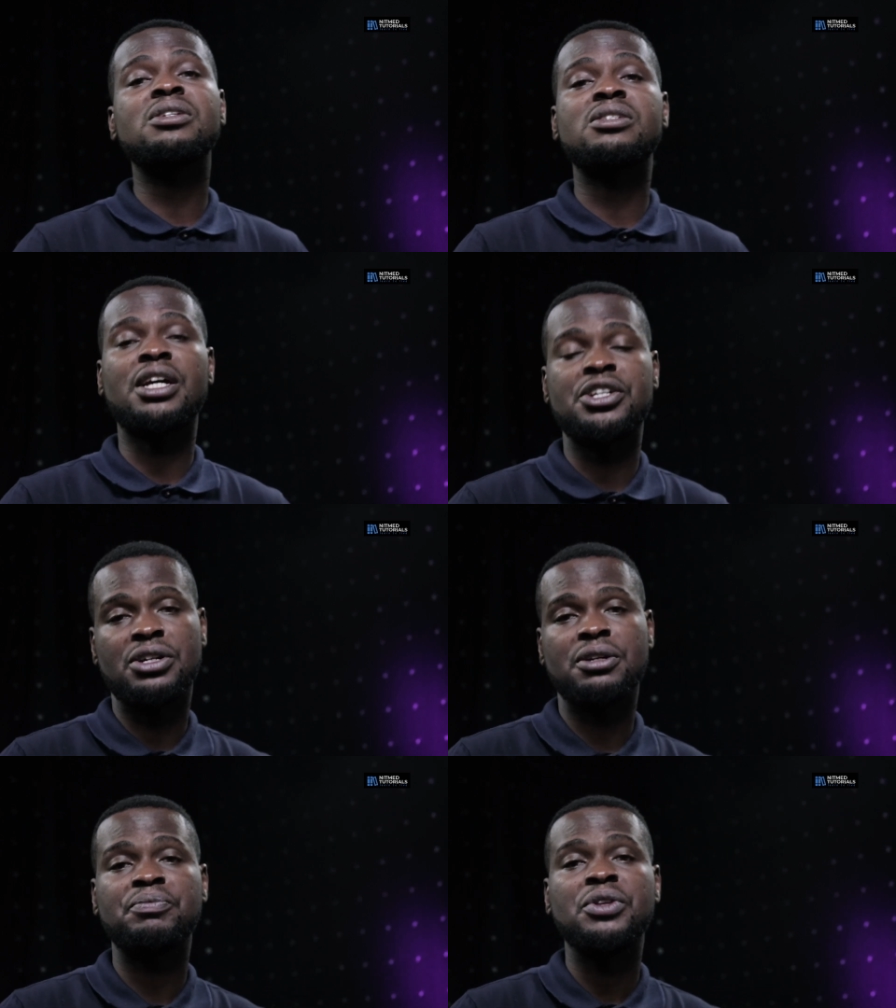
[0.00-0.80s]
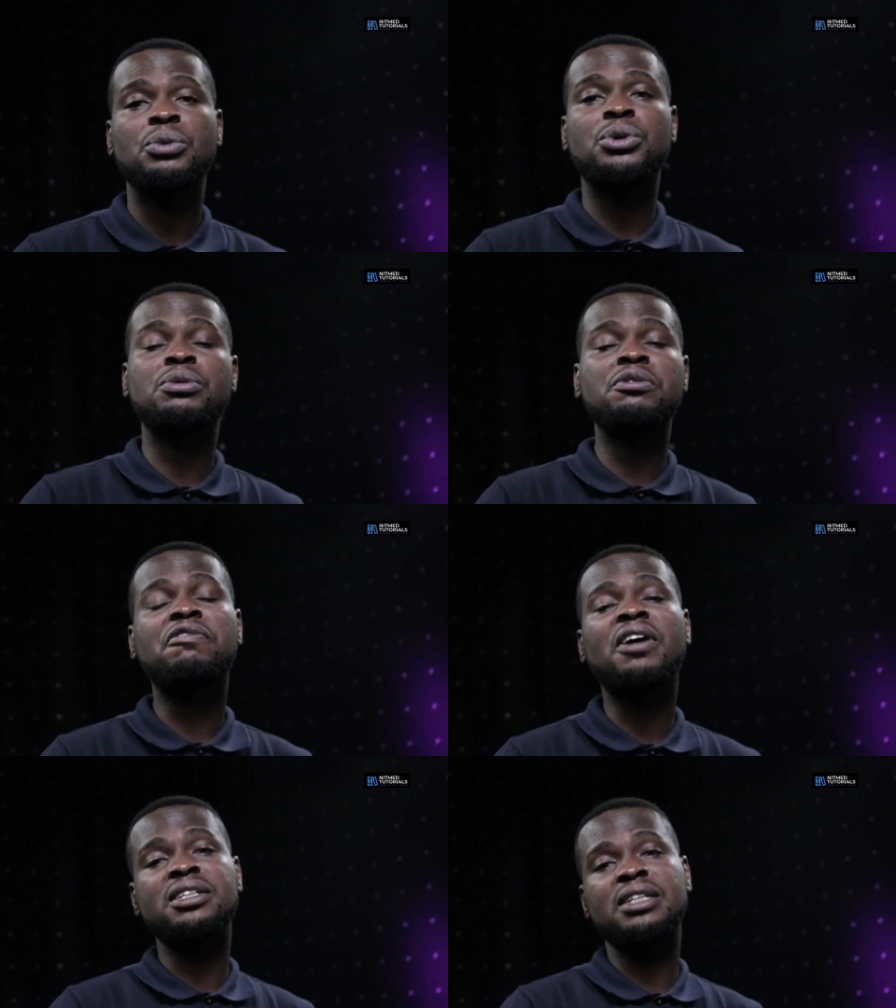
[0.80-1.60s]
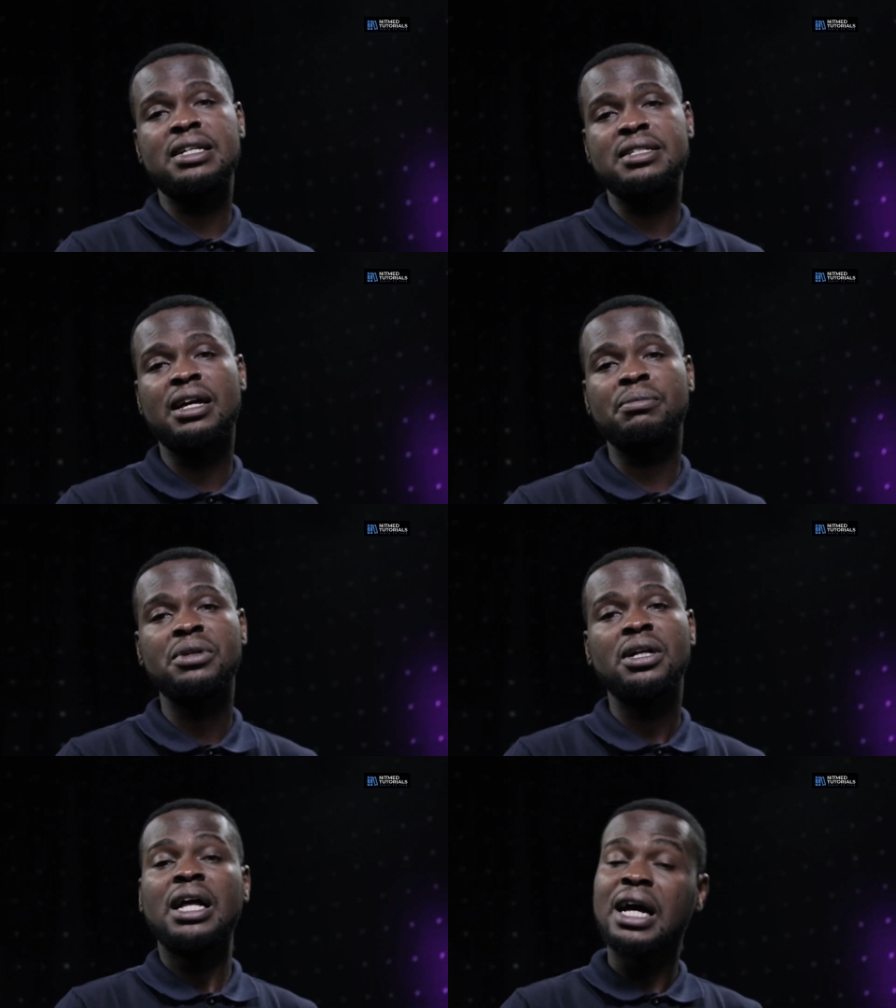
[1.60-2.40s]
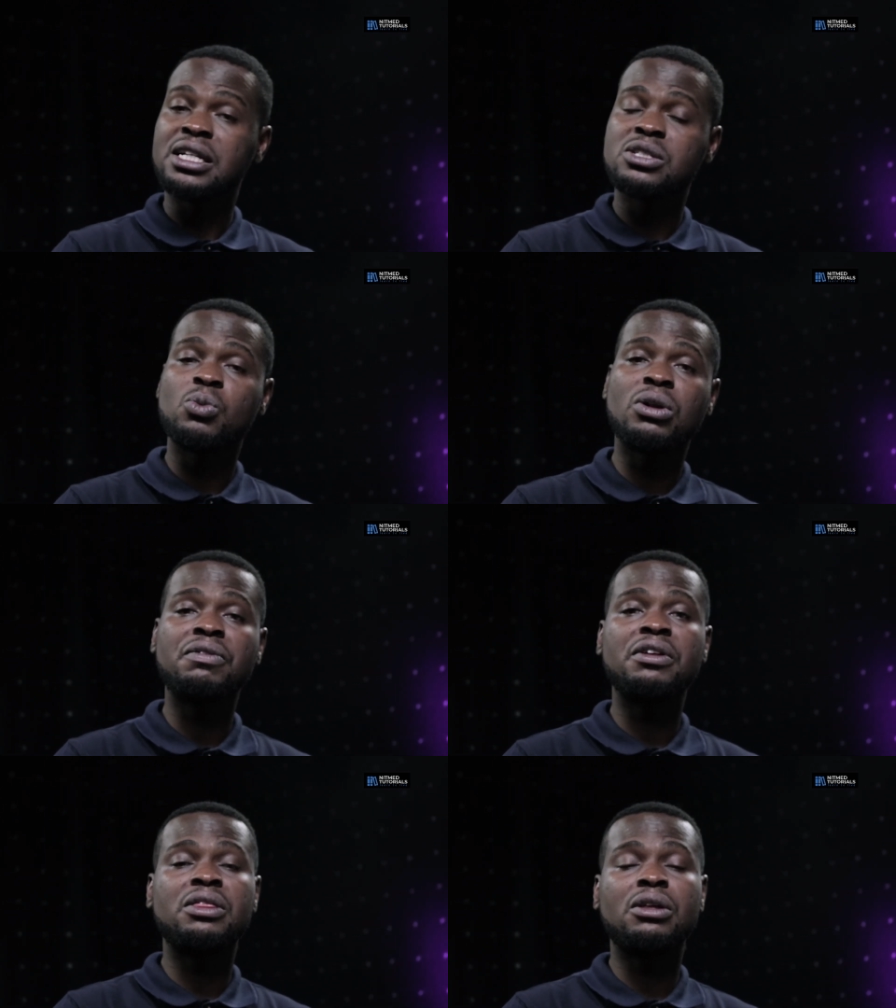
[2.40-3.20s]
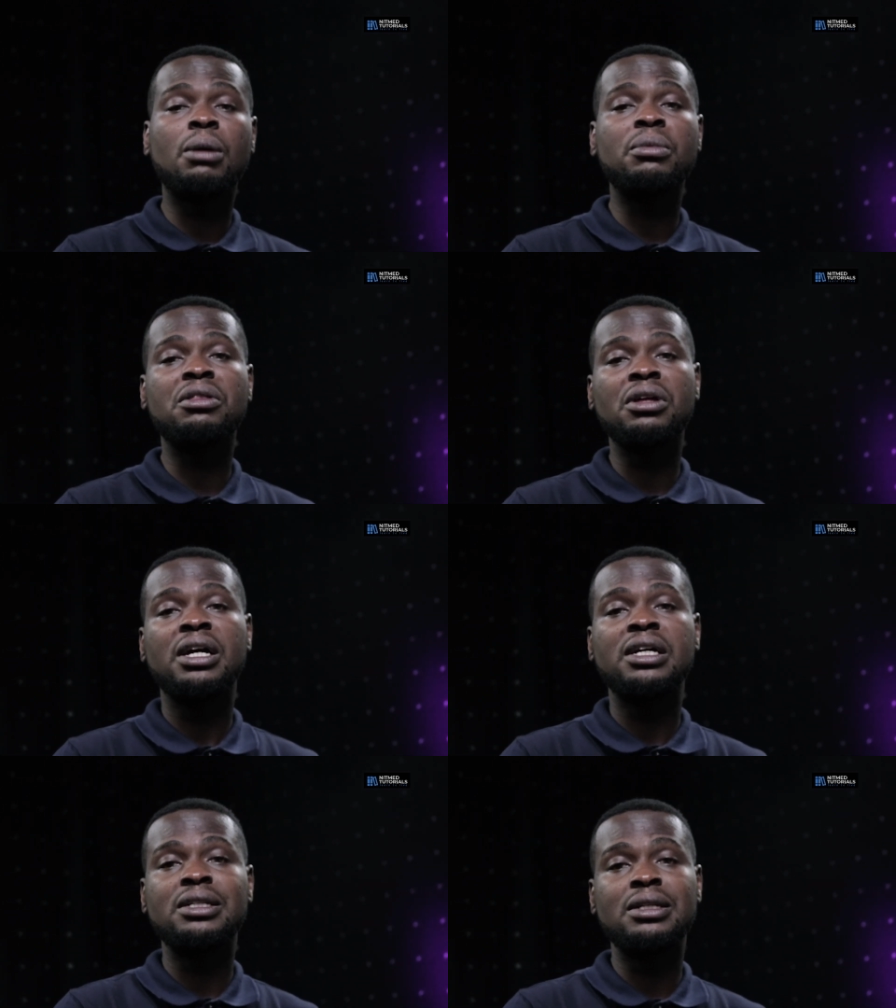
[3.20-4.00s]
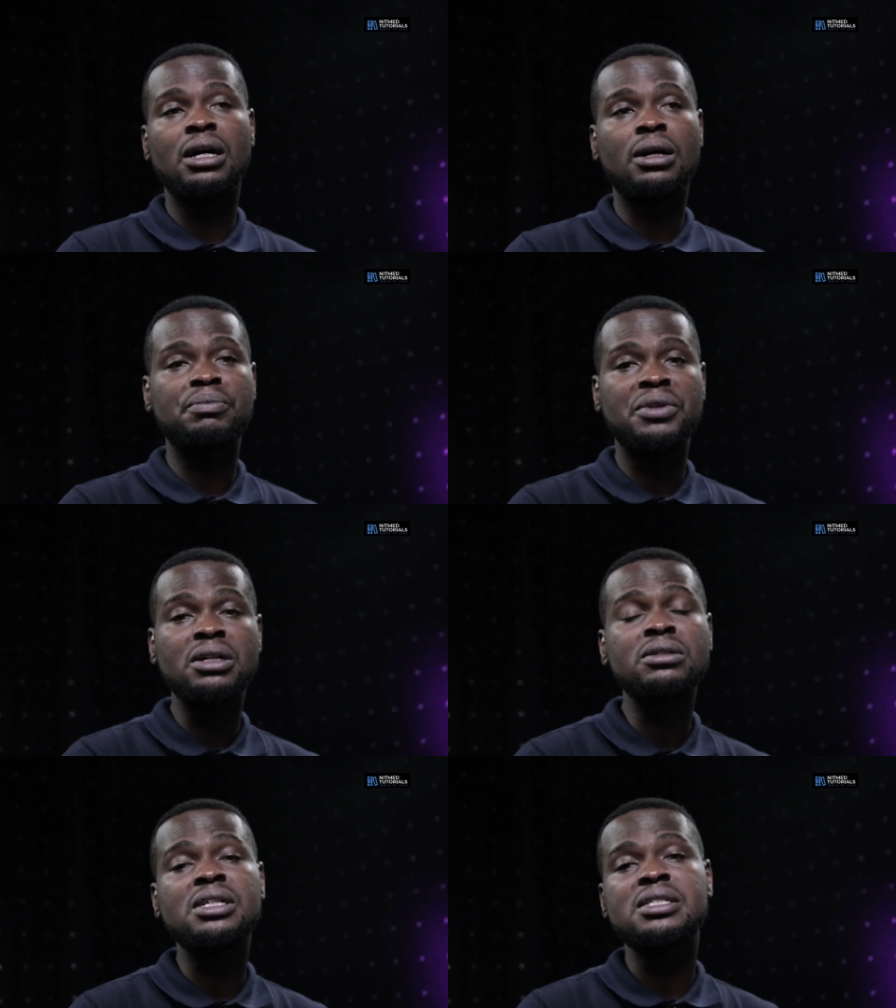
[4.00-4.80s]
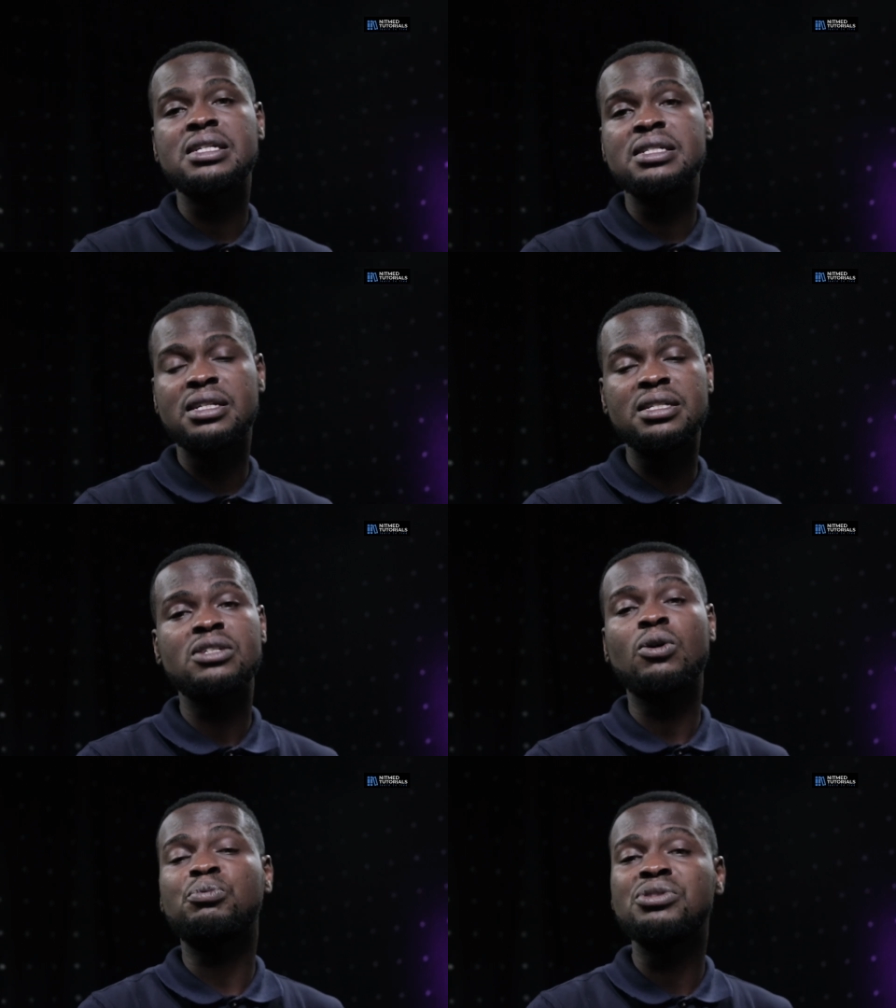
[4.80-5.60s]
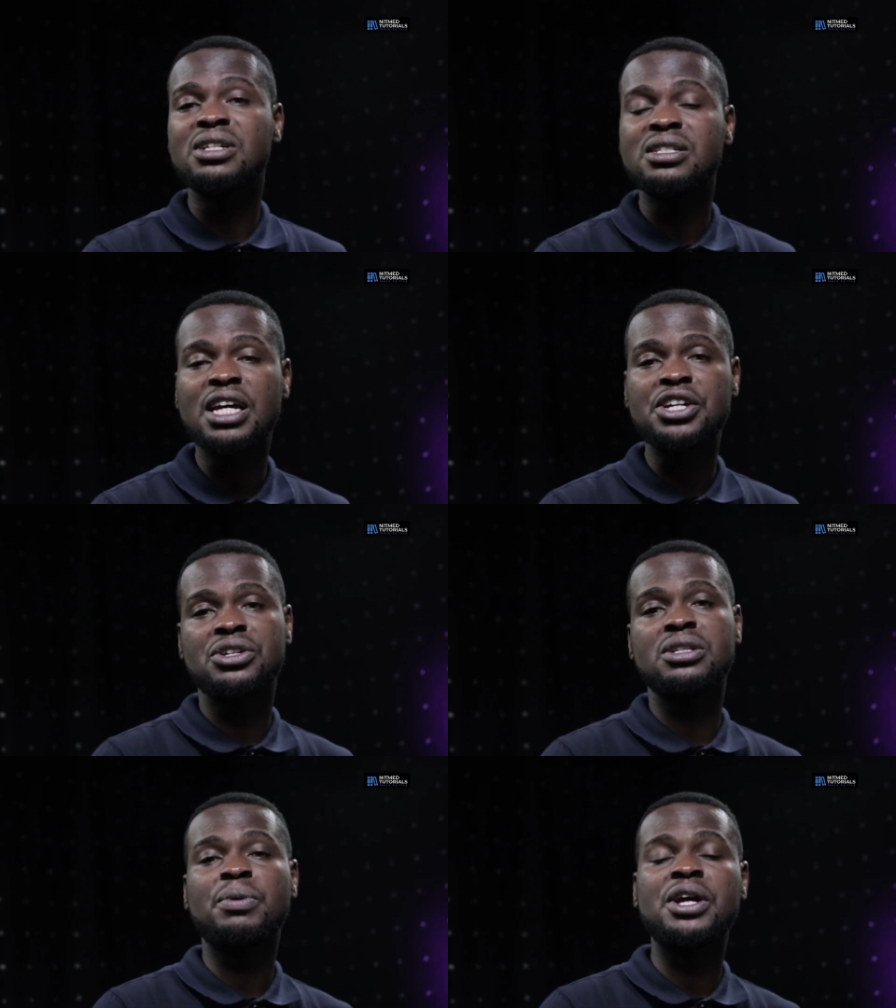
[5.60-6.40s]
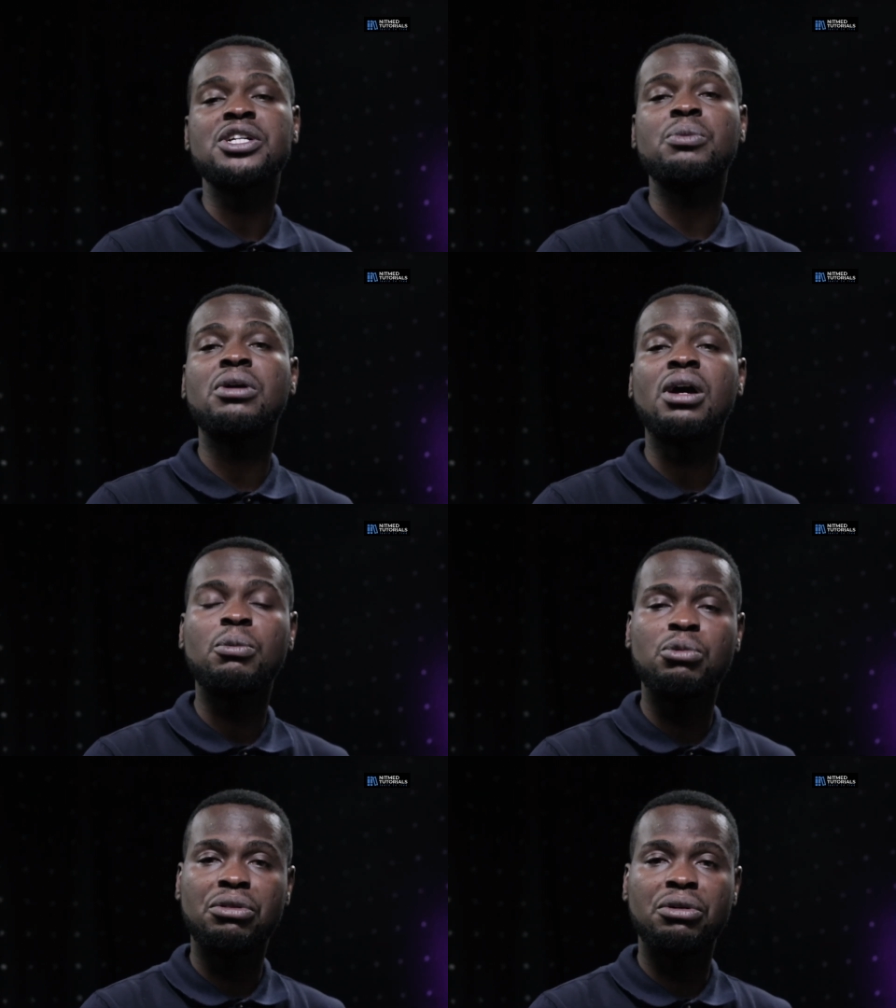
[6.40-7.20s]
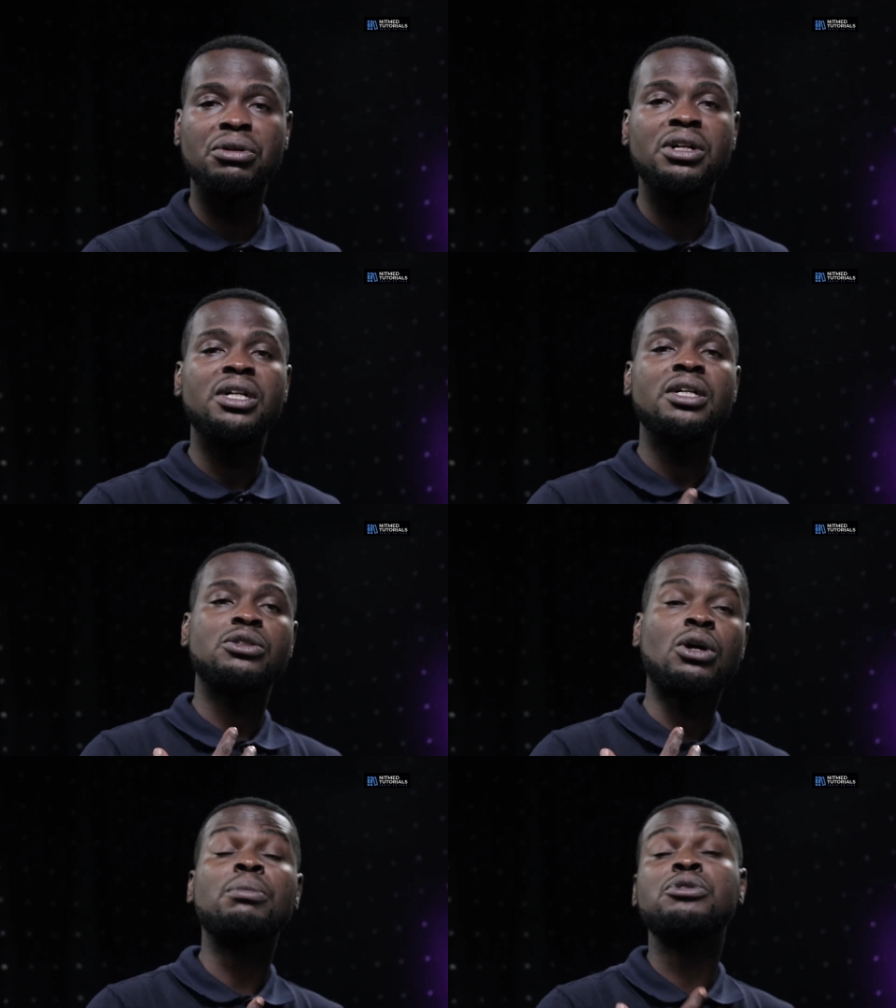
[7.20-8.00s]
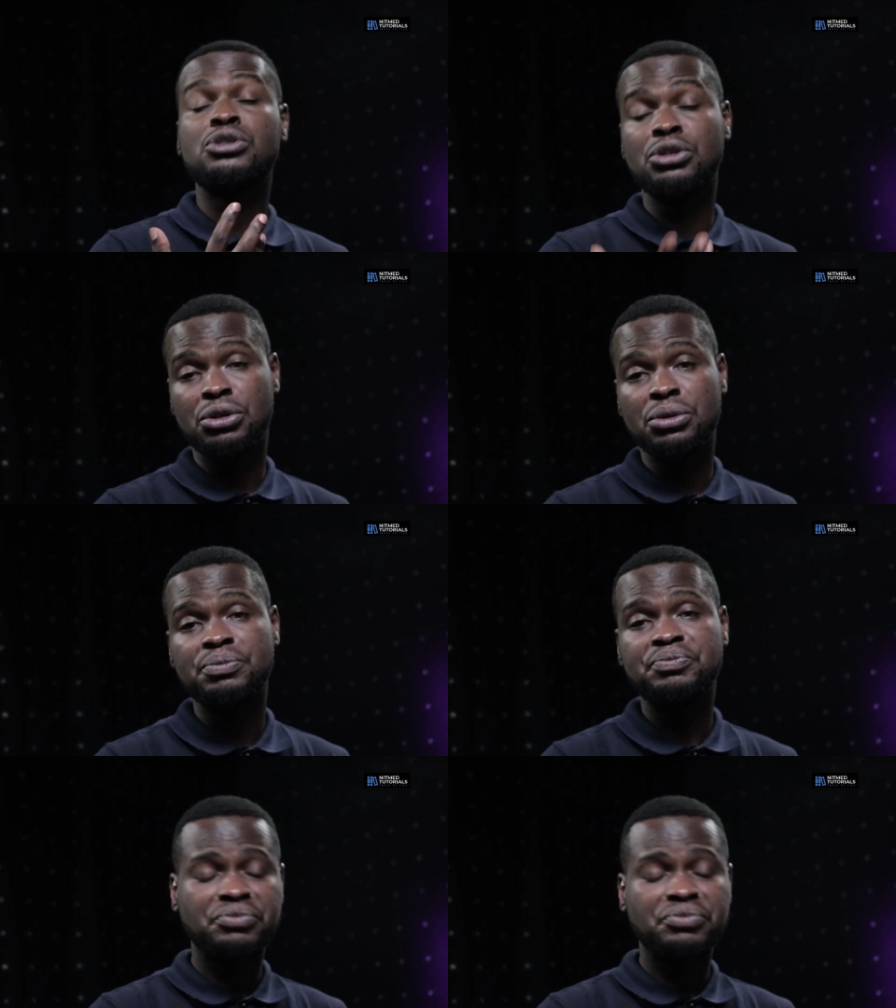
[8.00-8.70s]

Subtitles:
station where you will find an exam, and it's one of the common illnesses, disease, or presentation. The patient will come to you,